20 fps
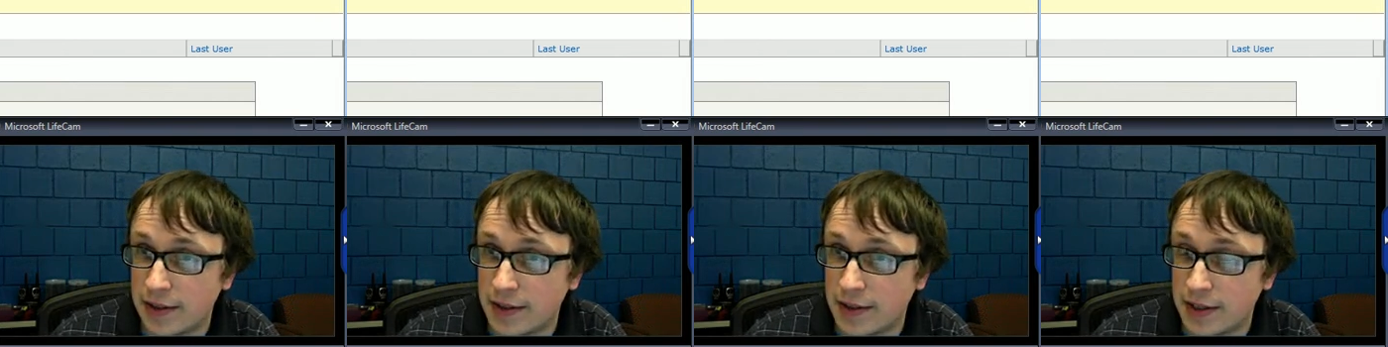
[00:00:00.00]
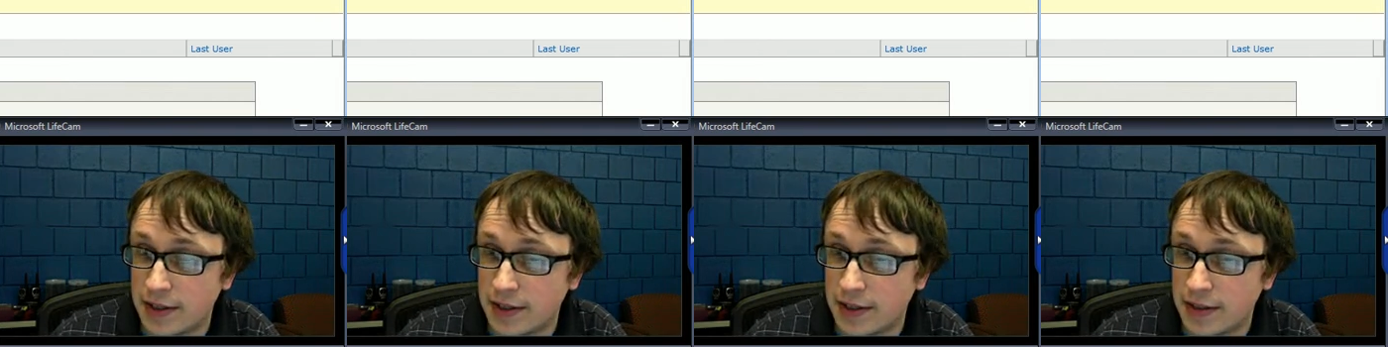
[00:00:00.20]

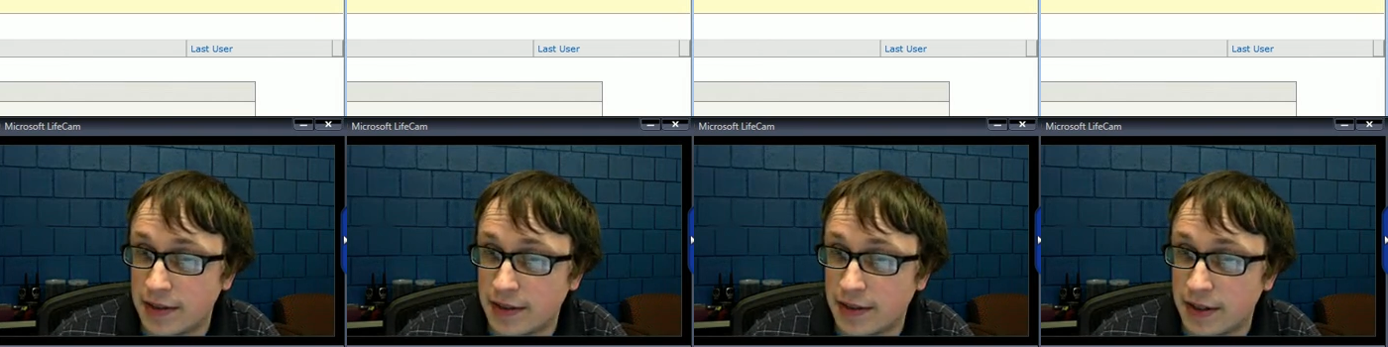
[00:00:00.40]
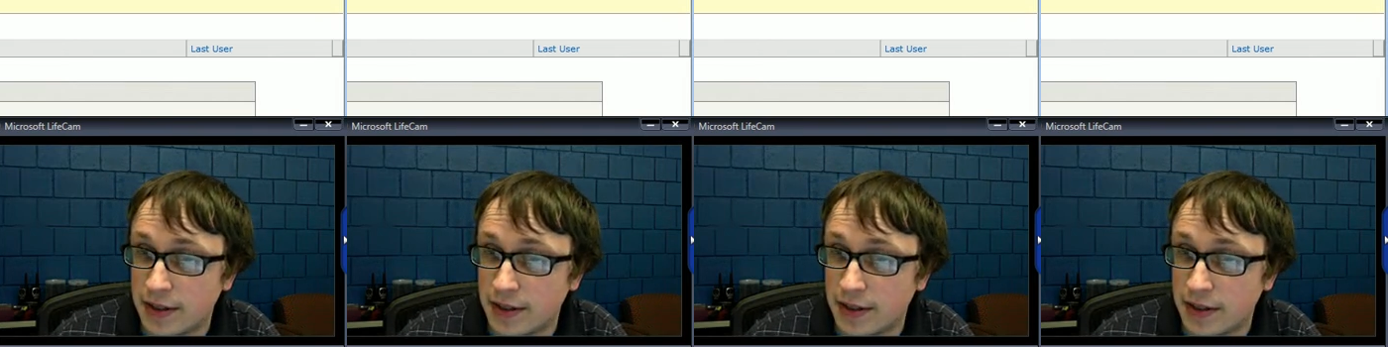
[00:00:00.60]
just
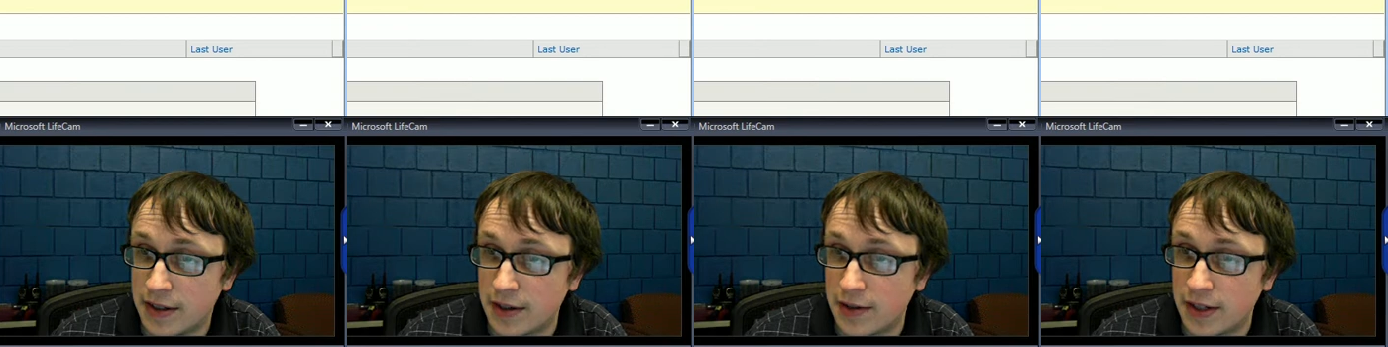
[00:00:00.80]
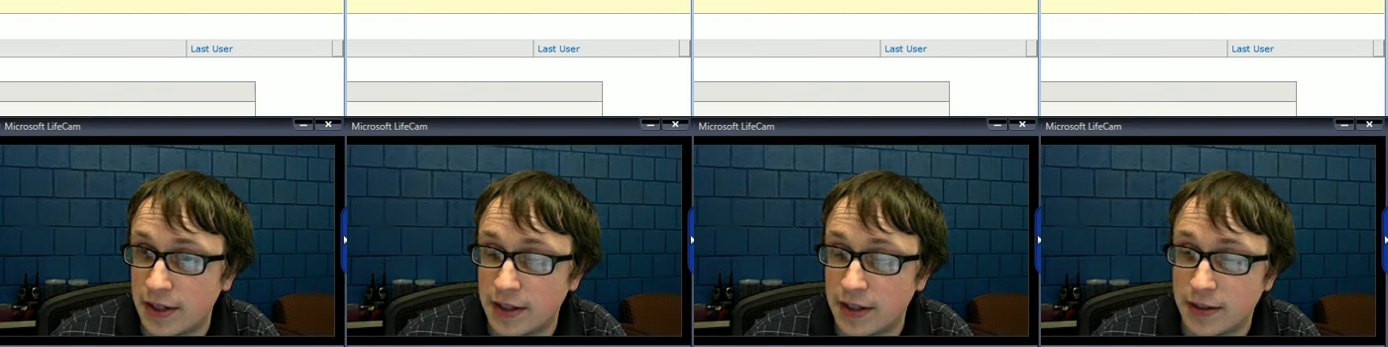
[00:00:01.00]
click on
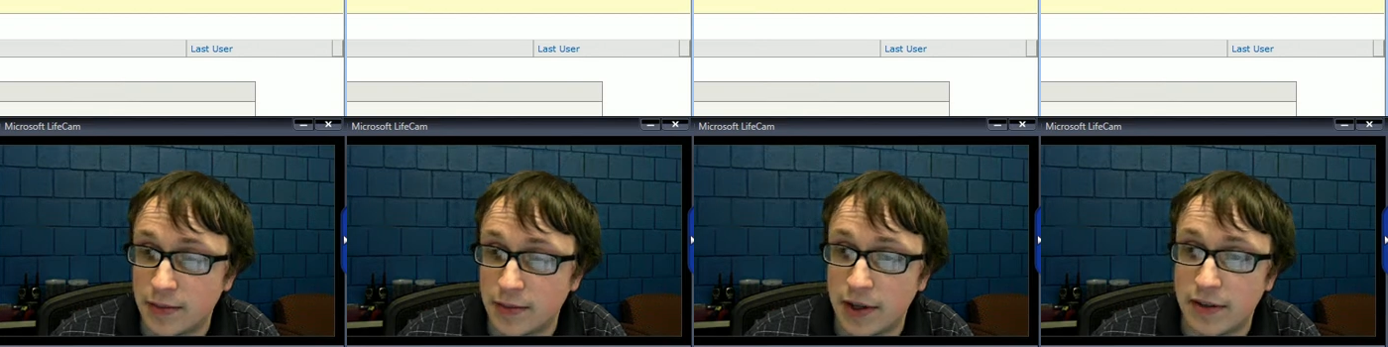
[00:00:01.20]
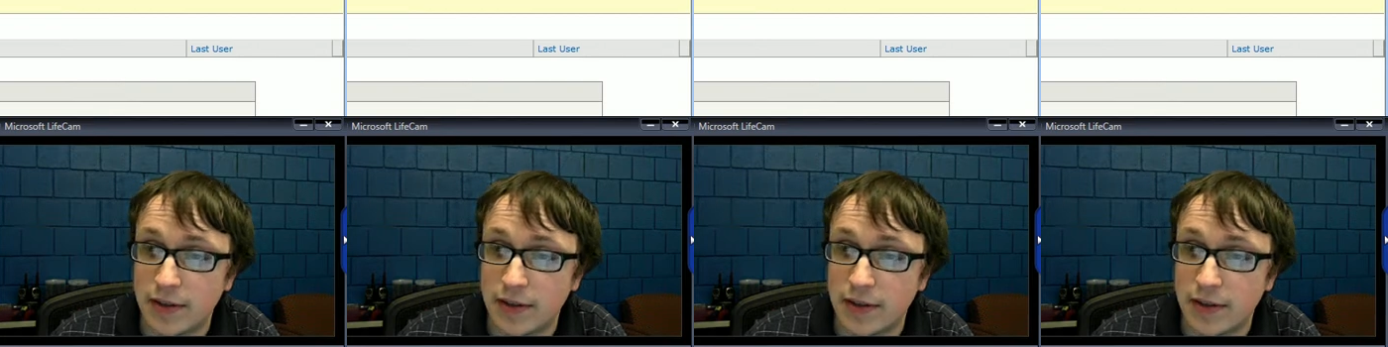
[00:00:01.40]
Create Smart